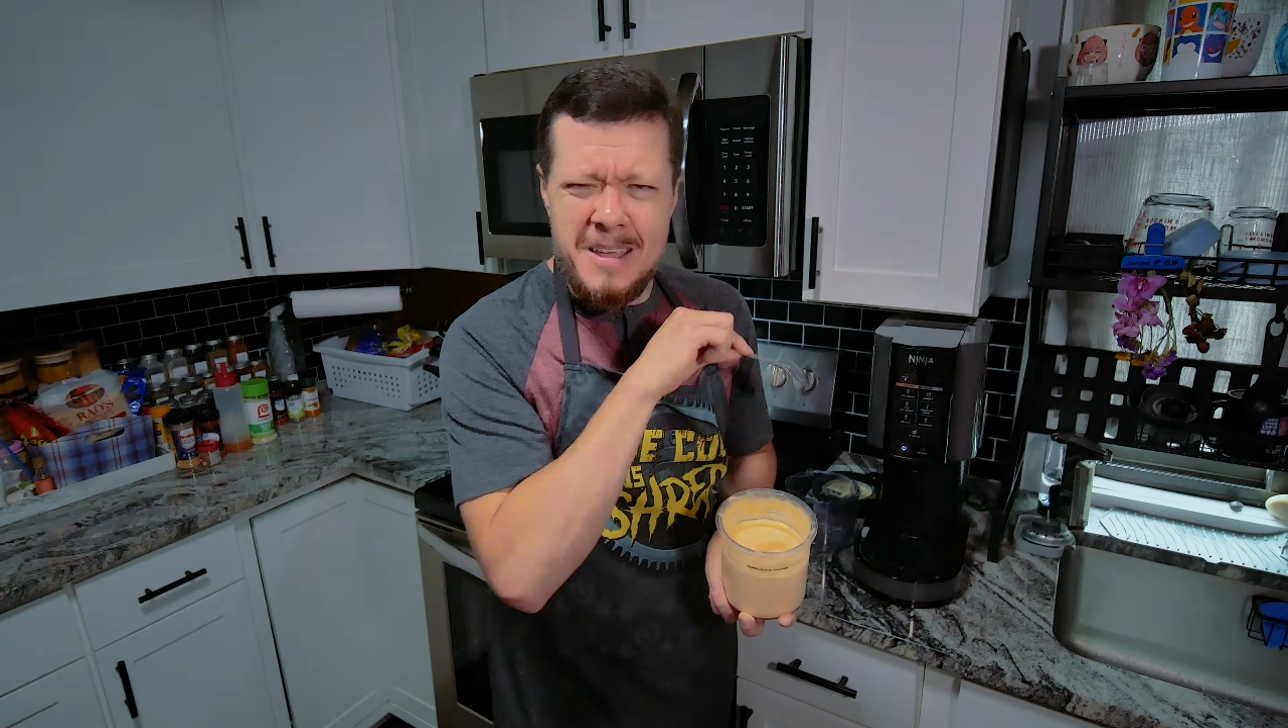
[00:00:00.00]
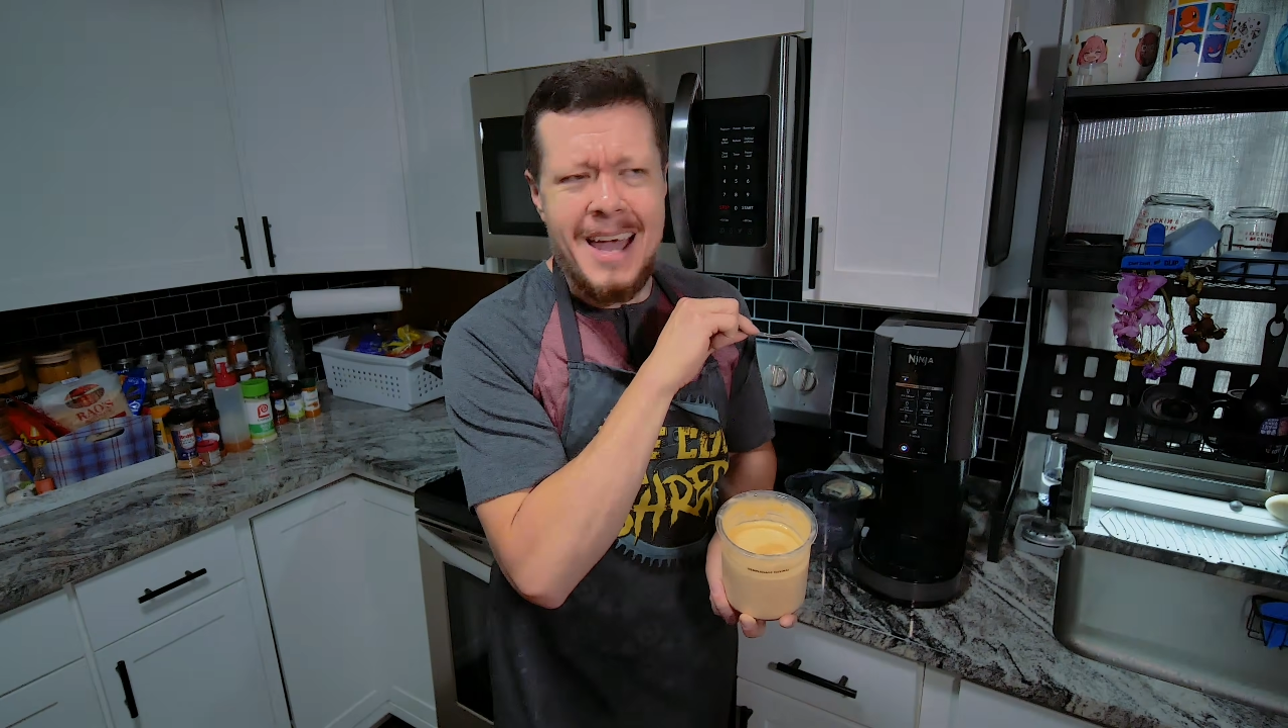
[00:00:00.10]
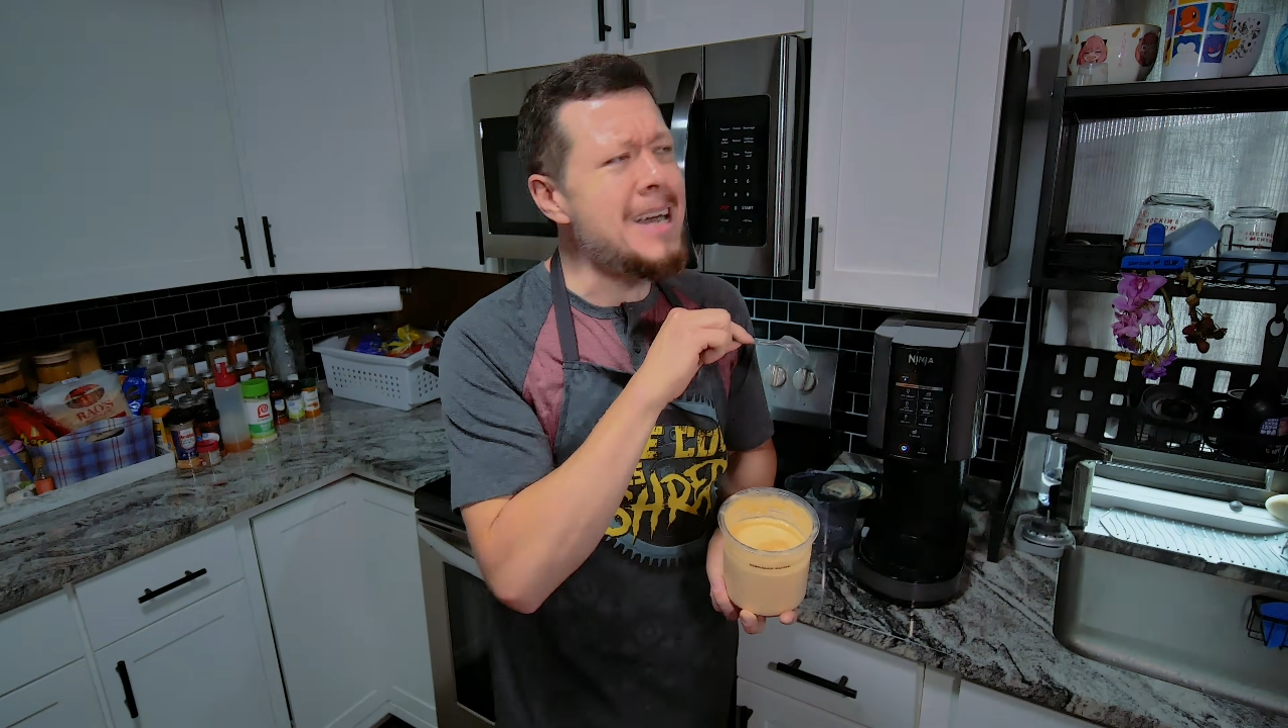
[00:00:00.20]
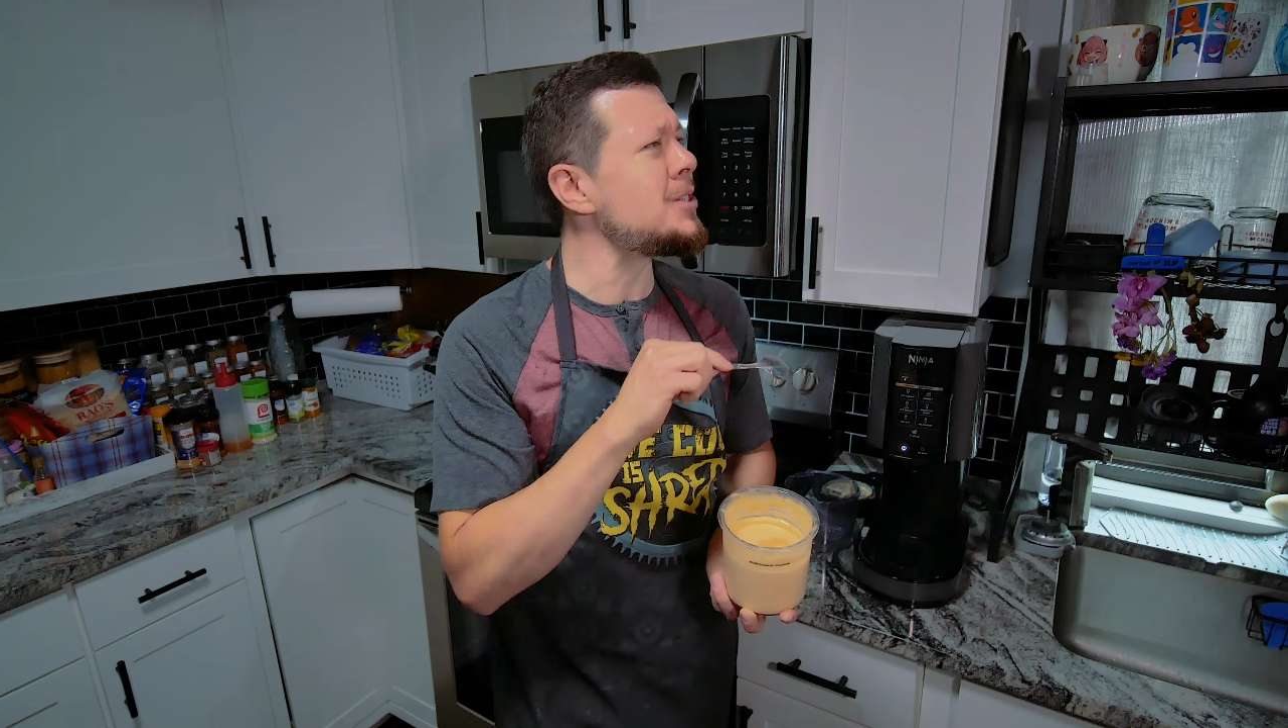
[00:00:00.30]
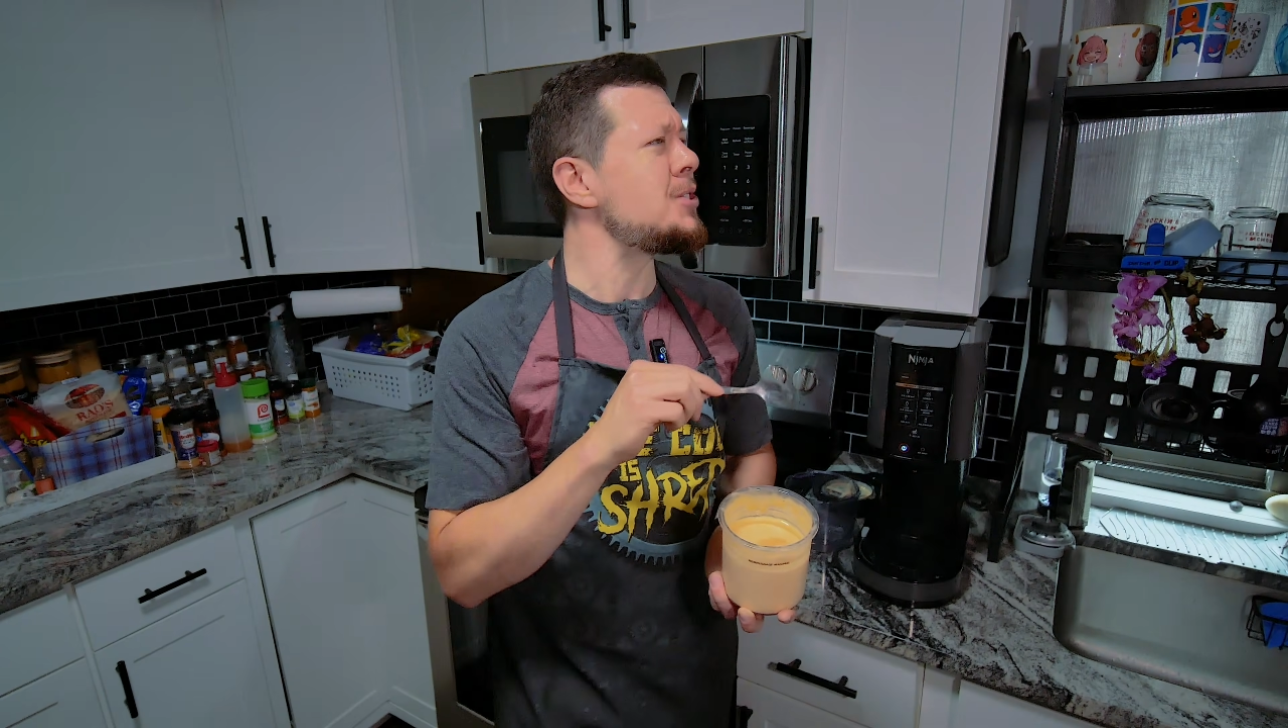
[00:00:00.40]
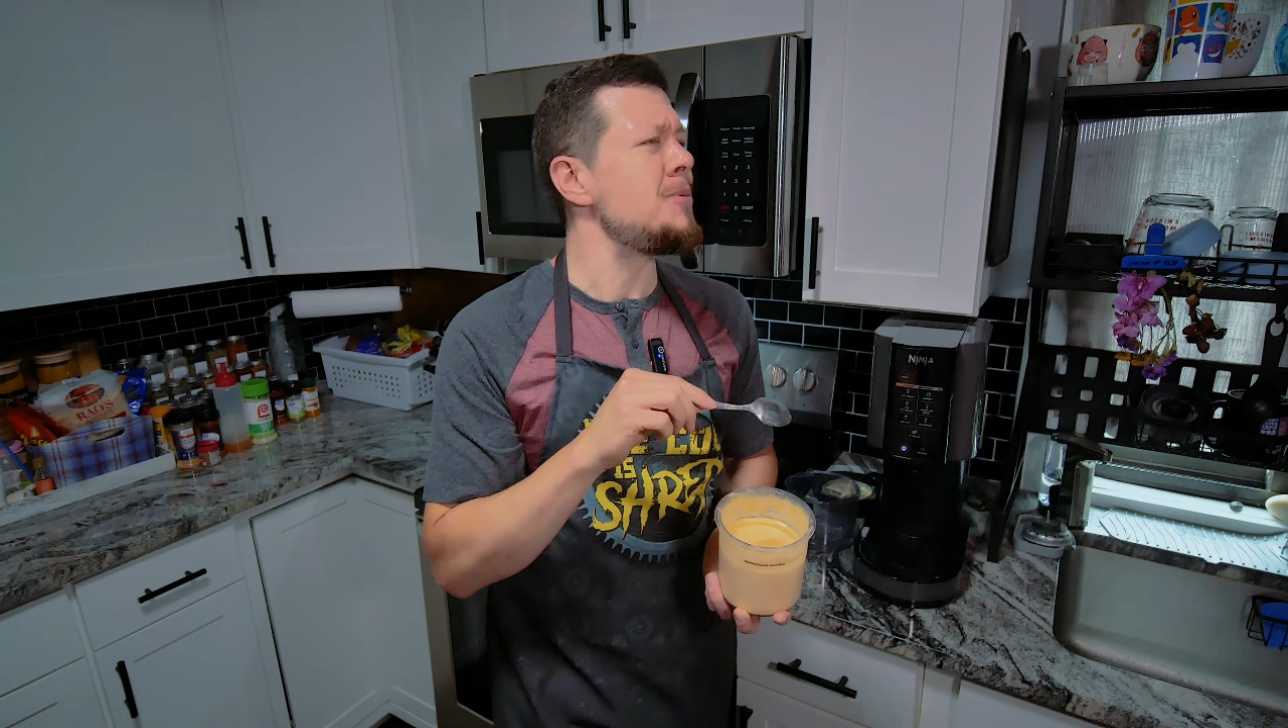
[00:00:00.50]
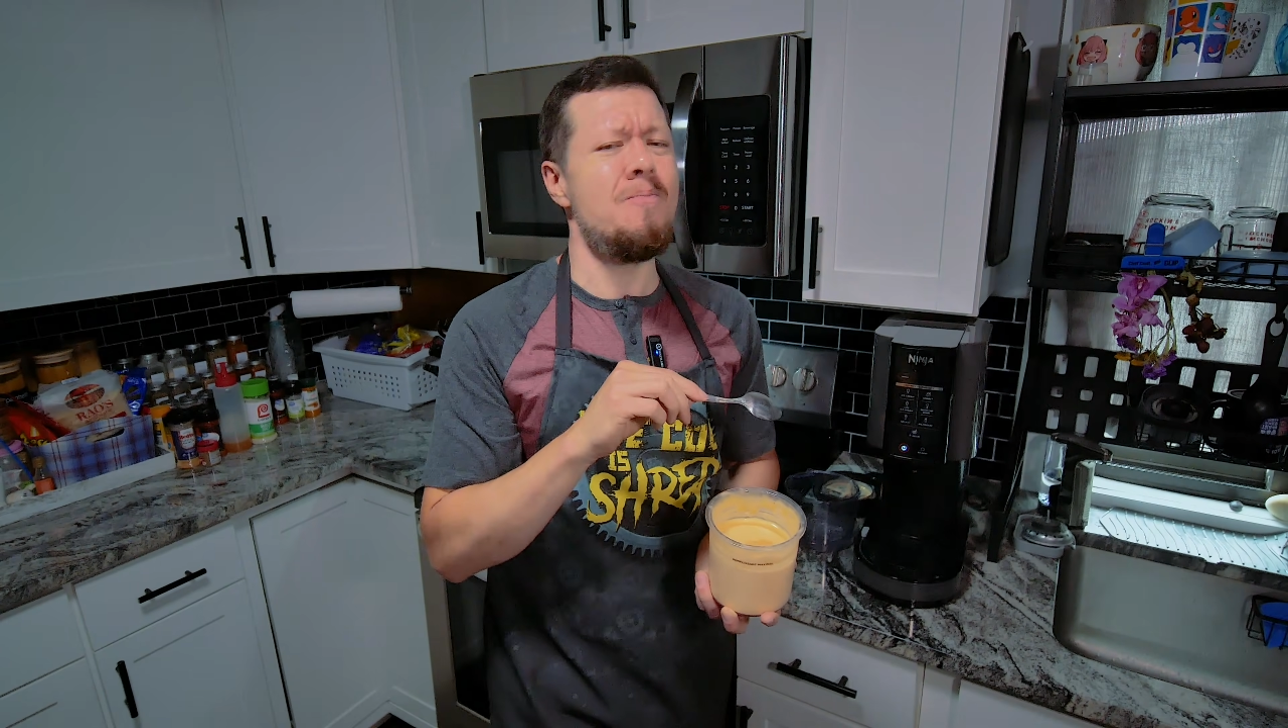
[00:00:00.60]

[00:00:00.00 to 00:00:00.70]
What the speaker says: Yes,